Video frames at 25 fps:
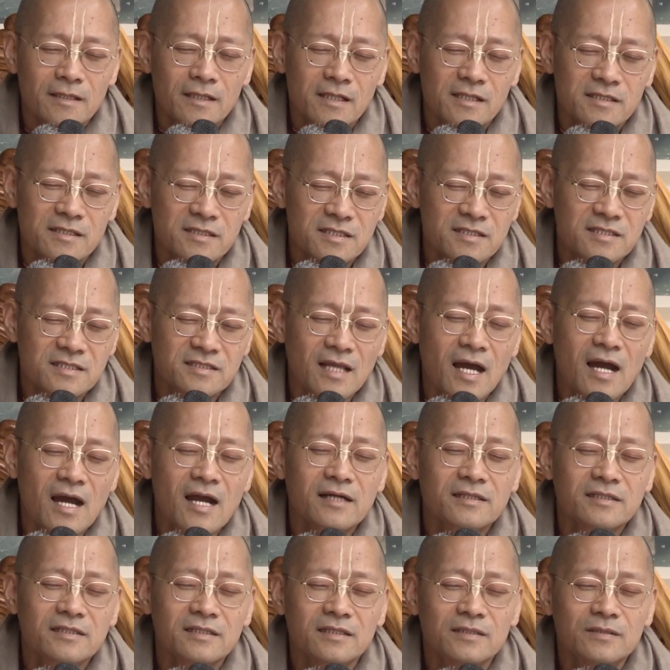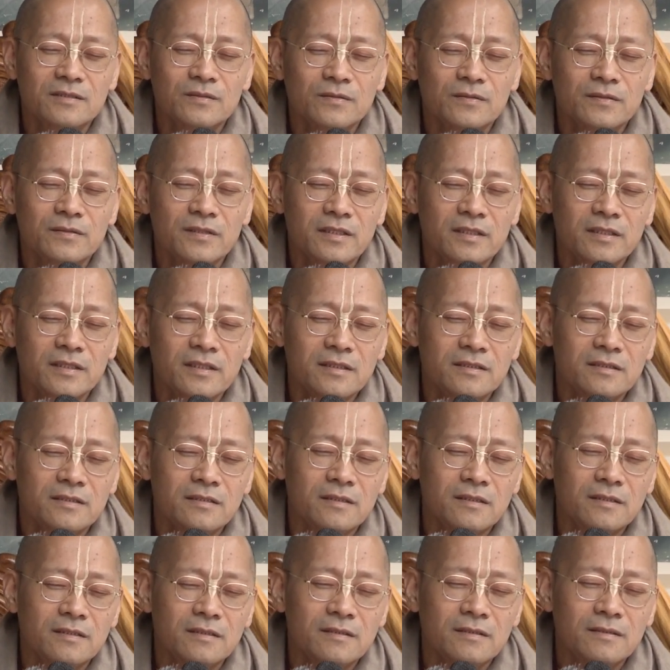And she started with
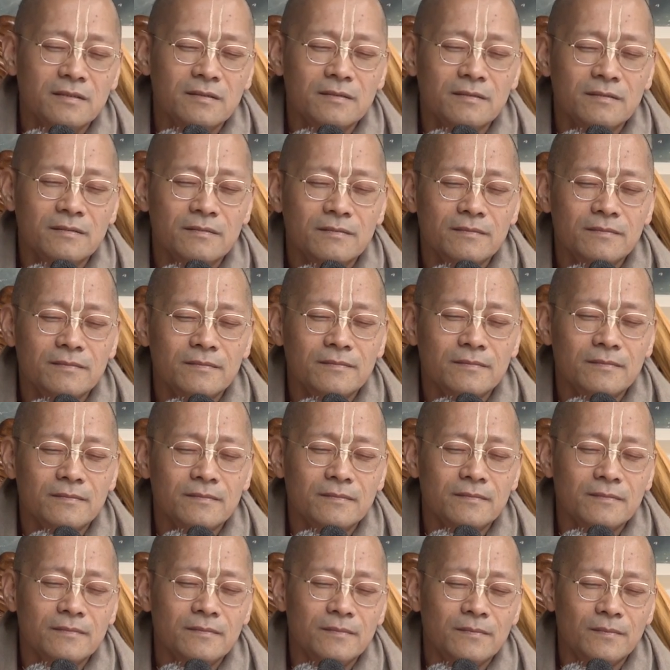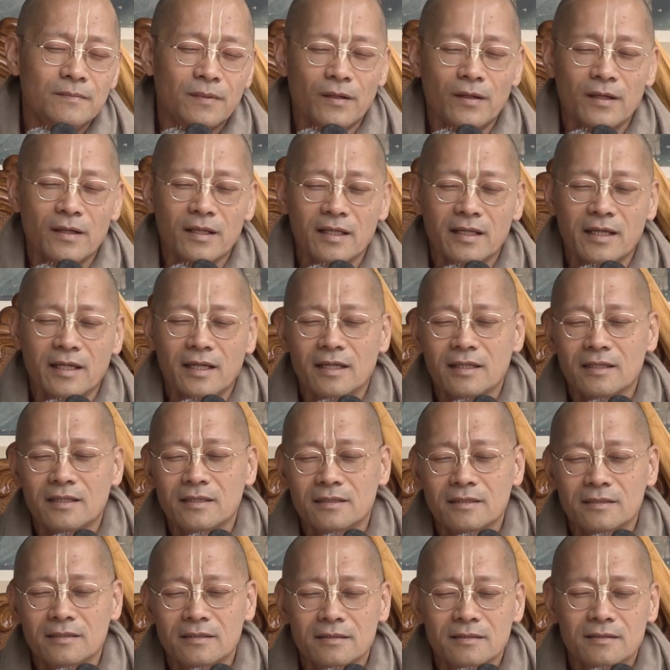
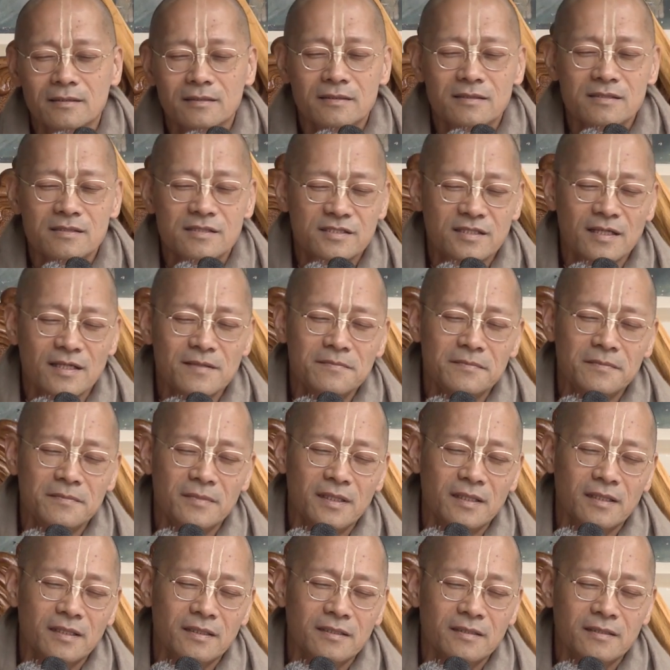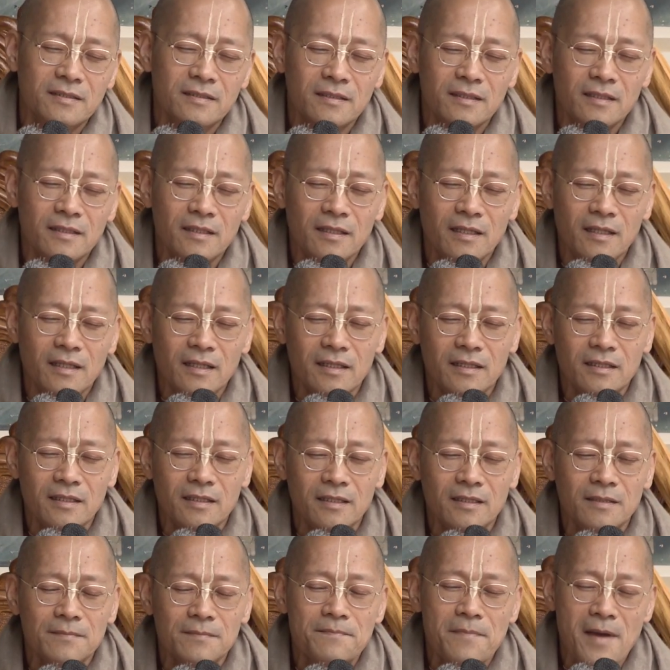boiling some milk in
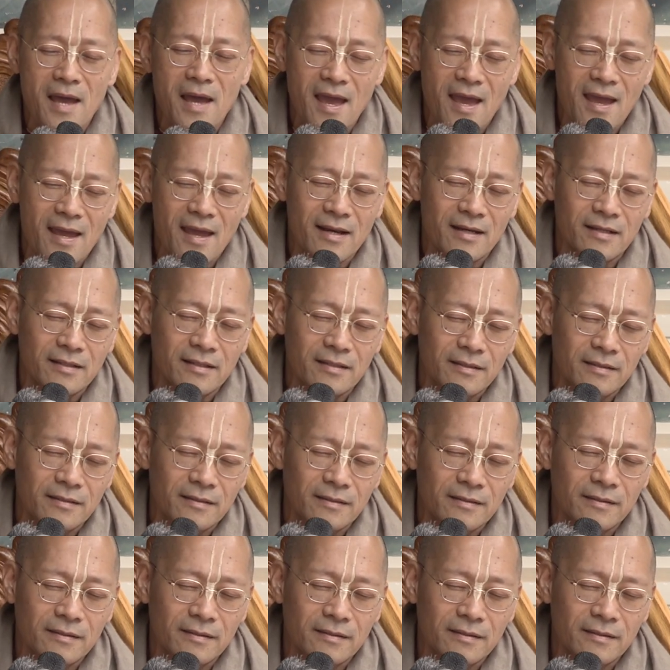a pan.